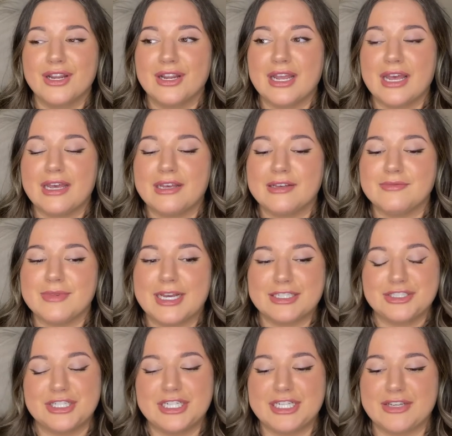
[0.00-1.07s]
um,
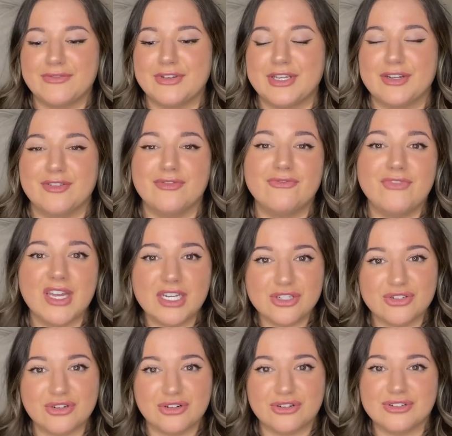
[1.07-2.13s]
actually given
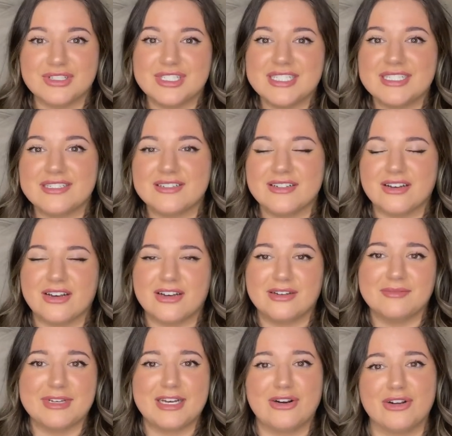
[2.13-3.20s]
facials
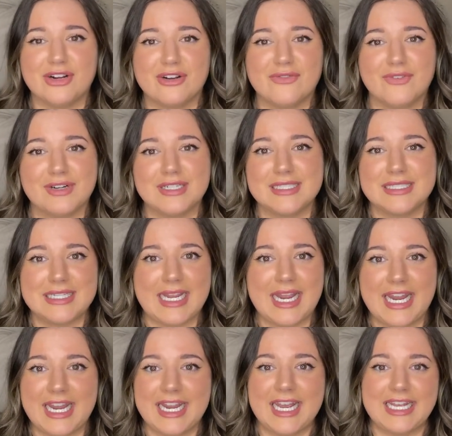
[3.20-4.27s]
um, on our first
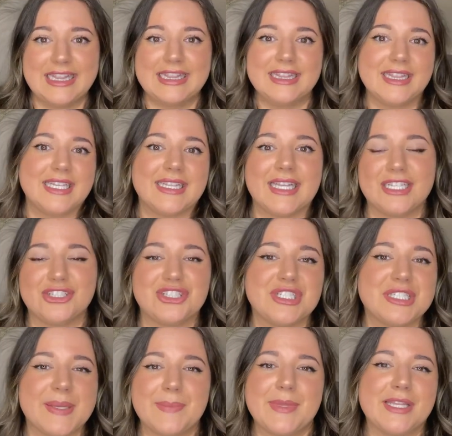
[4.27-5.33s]
day. I think that's just
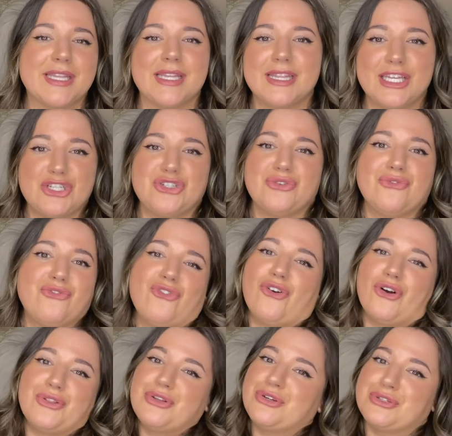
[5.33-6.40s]
something that they do for
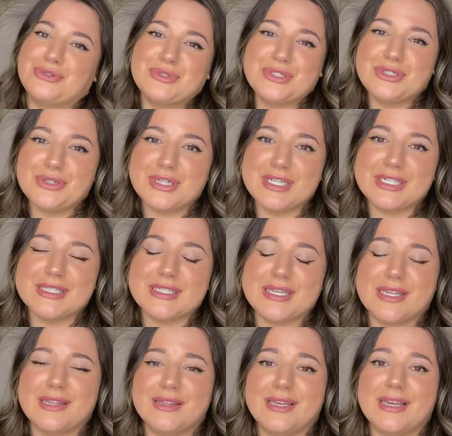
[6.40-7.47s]
all their new students
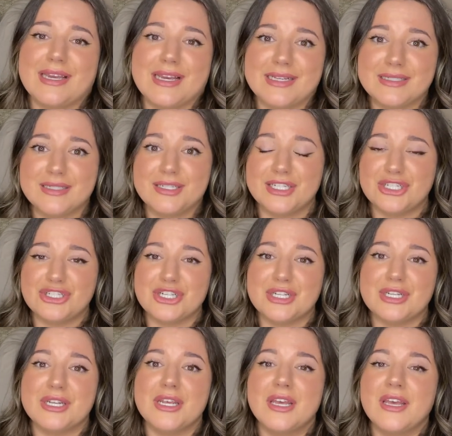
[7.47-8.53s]
and the
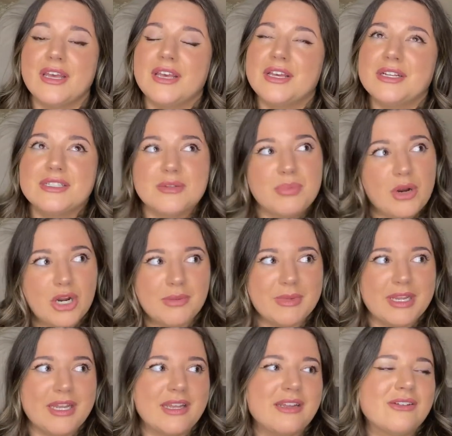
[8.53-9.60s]
esthetician
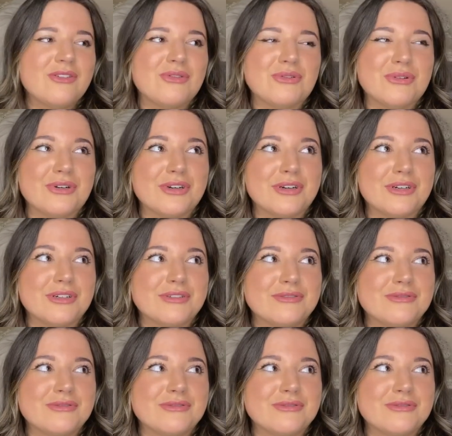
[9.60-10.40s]
department or